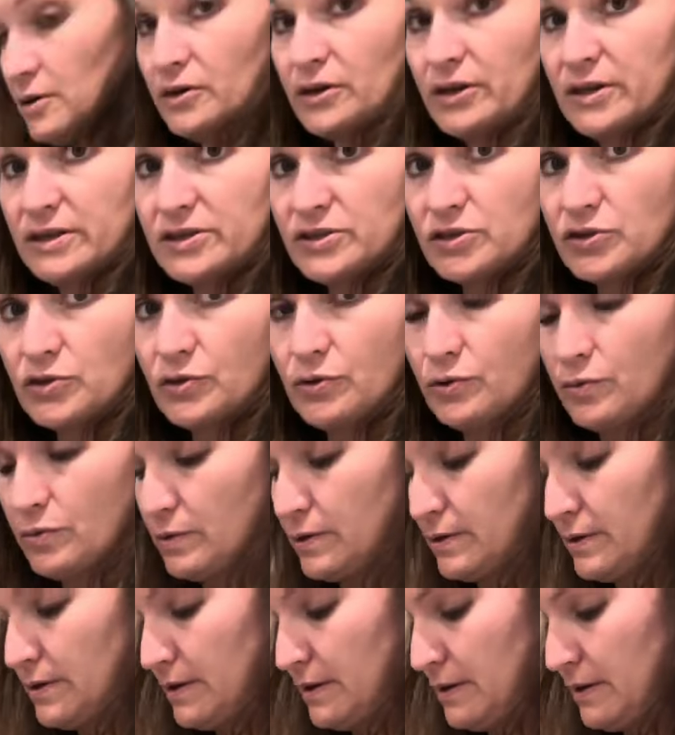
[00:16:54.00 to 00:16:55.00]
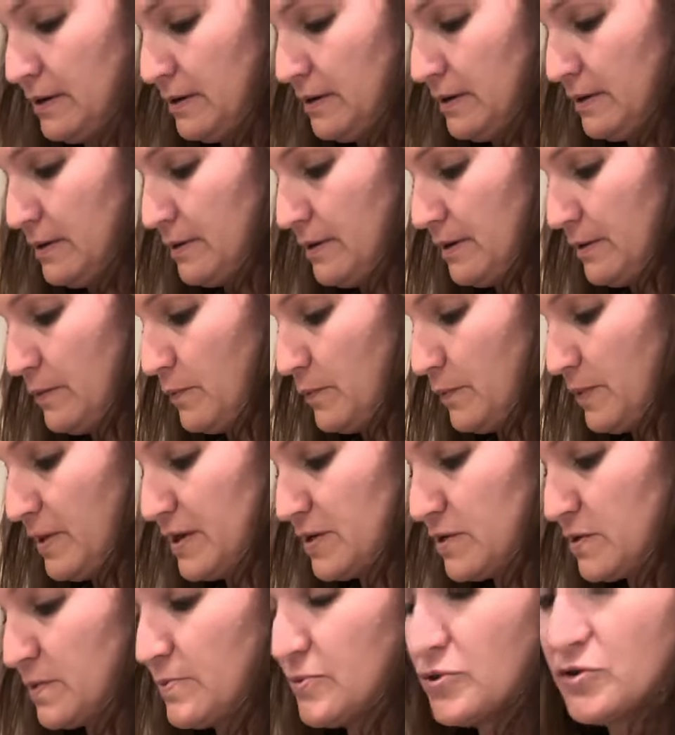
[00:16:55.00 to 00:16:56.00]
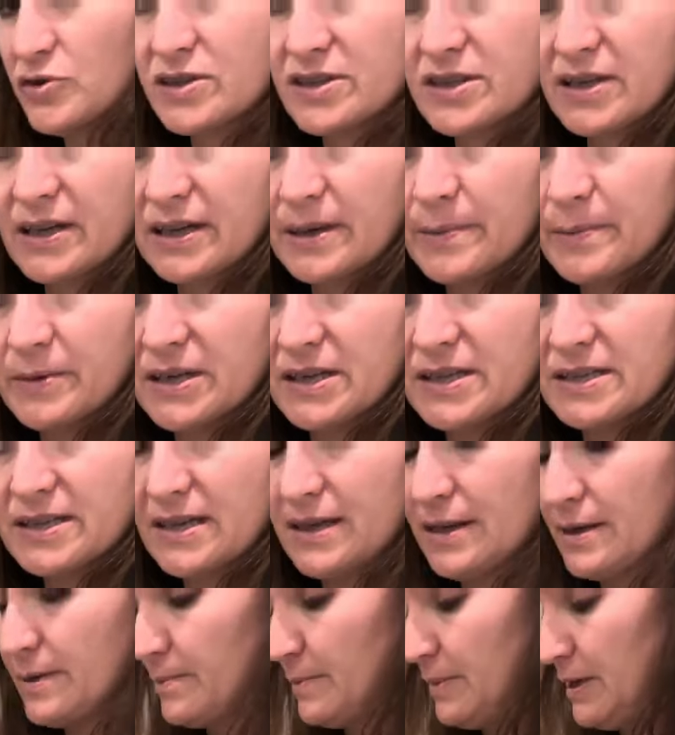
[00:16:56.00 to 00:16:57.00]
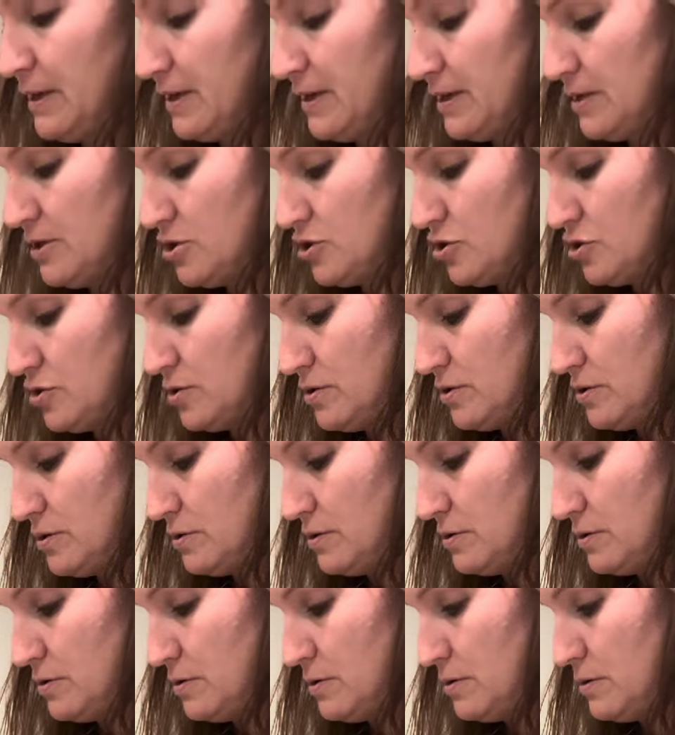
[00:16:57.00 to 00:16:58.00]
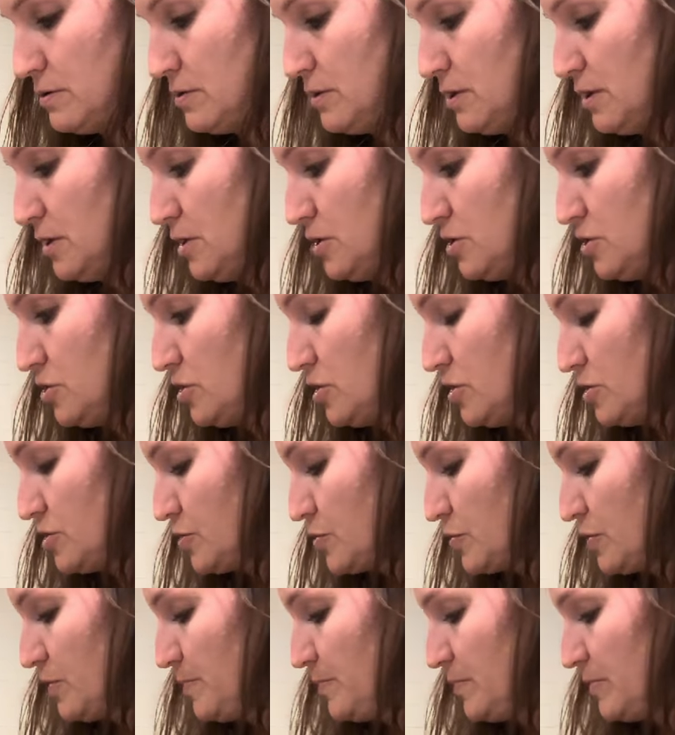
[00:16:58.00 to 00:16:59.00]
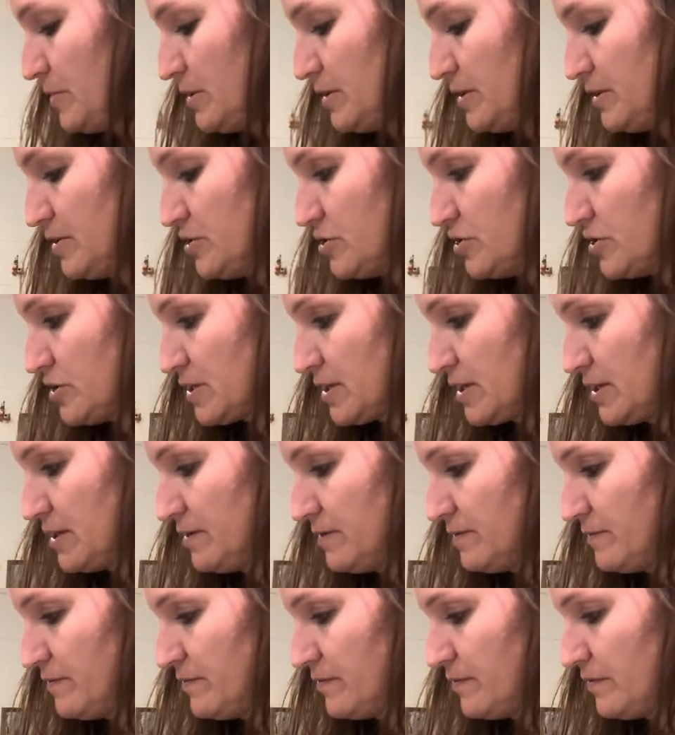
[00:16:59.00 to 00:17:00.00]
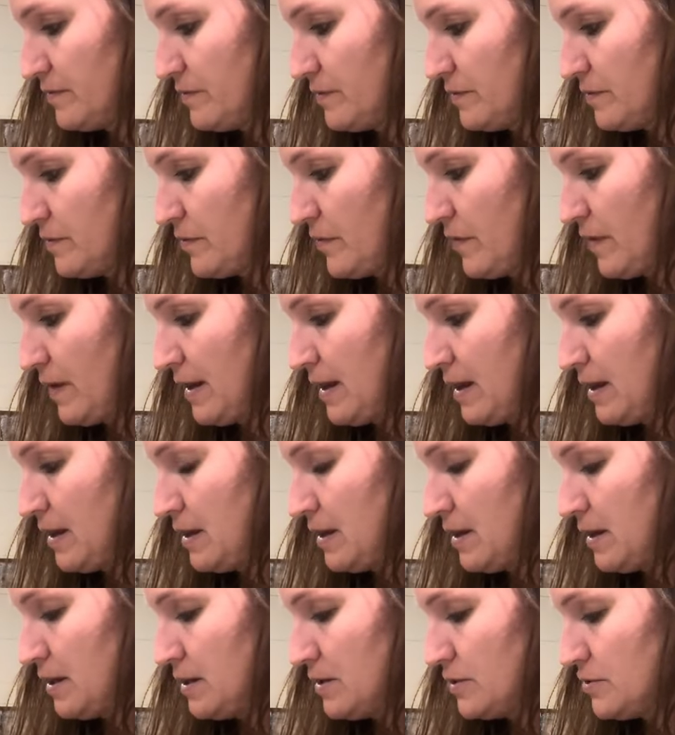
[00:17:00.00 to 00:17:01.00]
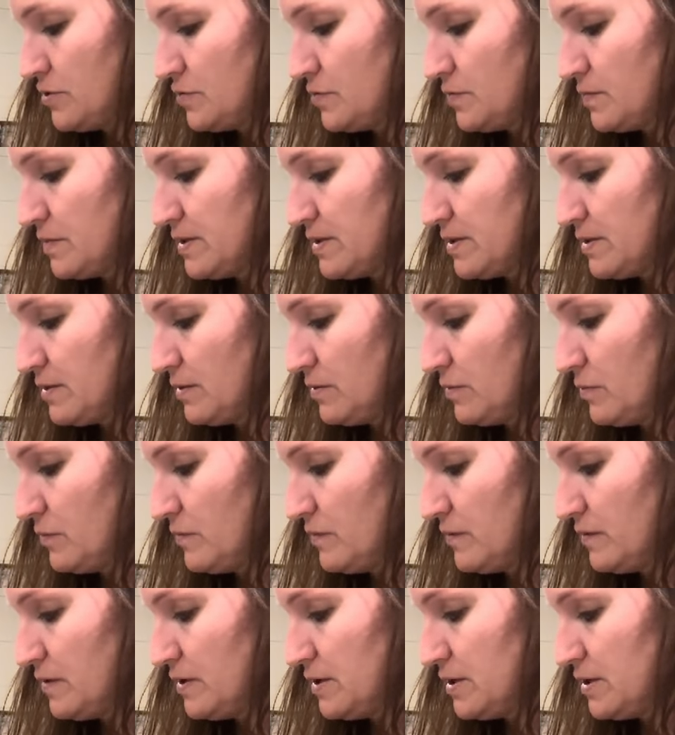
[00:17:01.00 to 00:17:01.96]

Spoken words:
Okay, so because I'm drizzling, I'm going to take my jar scraper and just kind of drizzle over